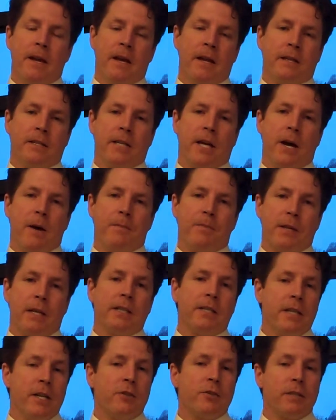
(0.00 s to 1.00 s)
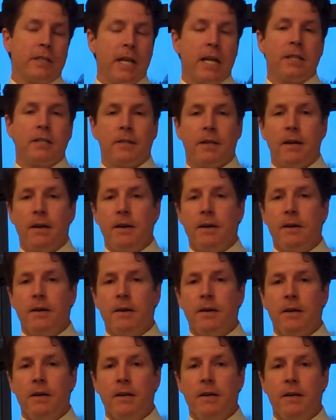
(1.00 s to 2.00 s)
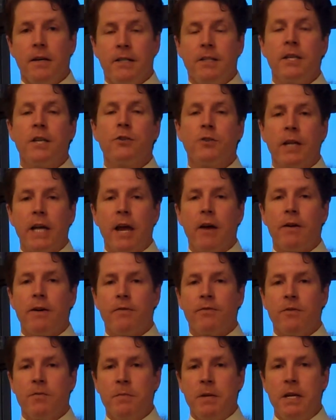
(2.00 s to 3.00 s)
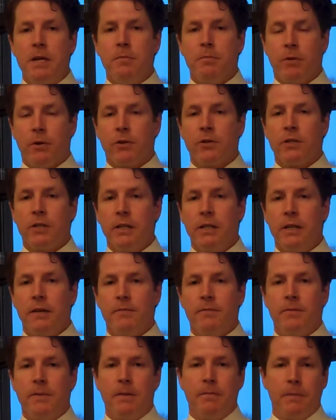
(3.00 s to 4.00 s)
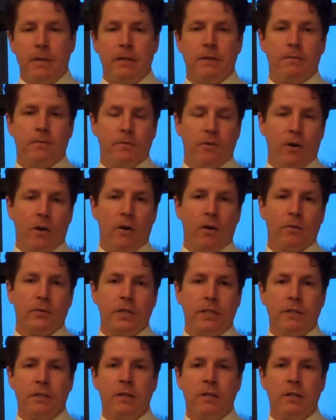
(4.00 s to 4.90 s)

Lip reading: And it's an interesting area for me personally. I've been involved